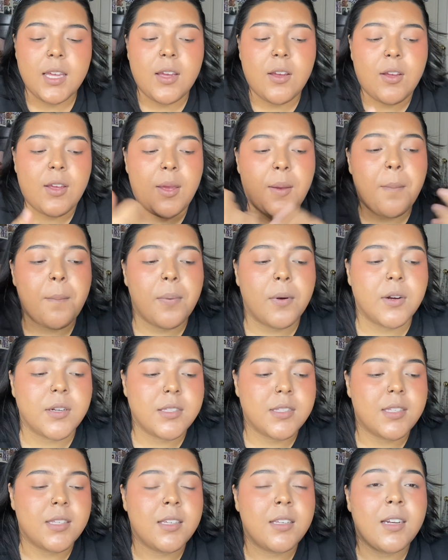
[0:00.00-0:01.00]
In
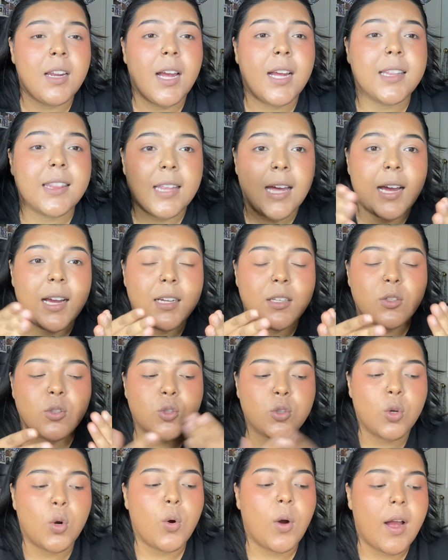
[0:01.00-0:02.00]
person at that.
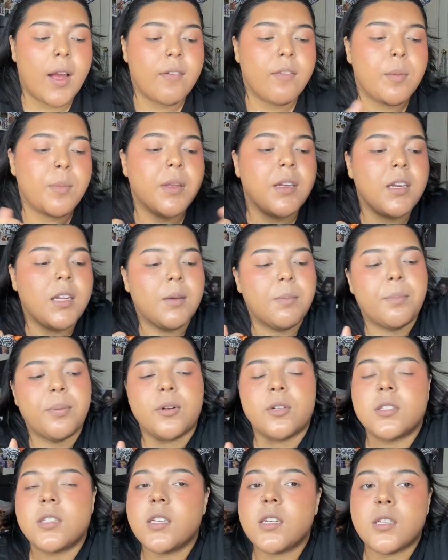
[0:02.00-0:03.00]
So I haven't been in
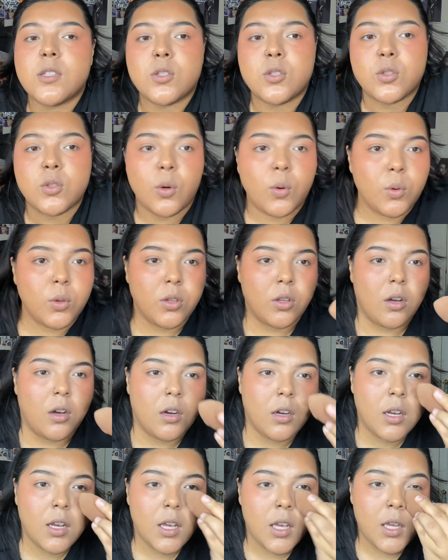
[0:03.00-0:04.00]
person in so
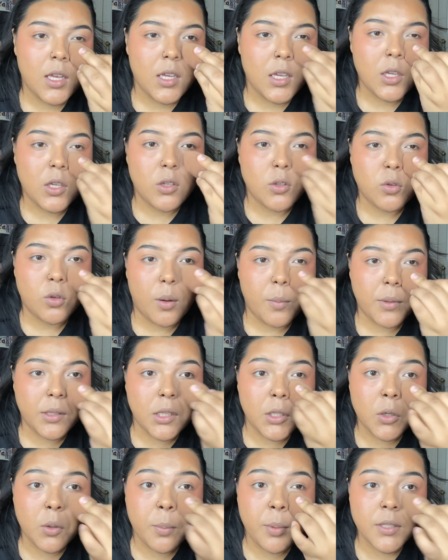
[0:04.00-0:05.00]
long. So I'm a
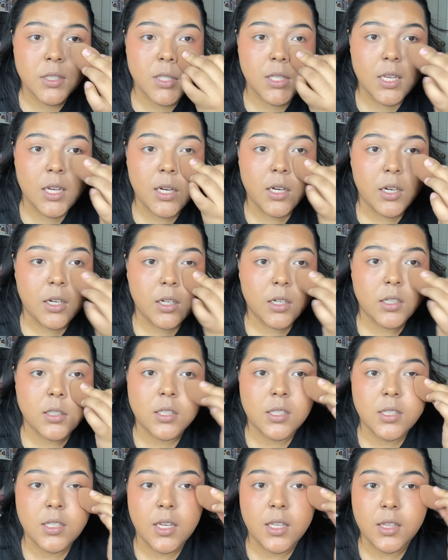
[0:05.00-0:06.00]
little bit scared to
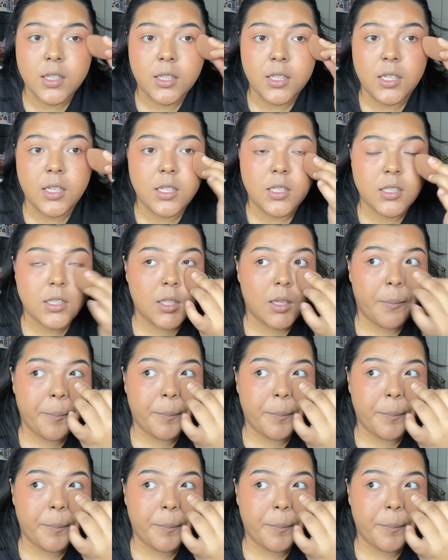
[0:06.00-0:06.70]
say the least.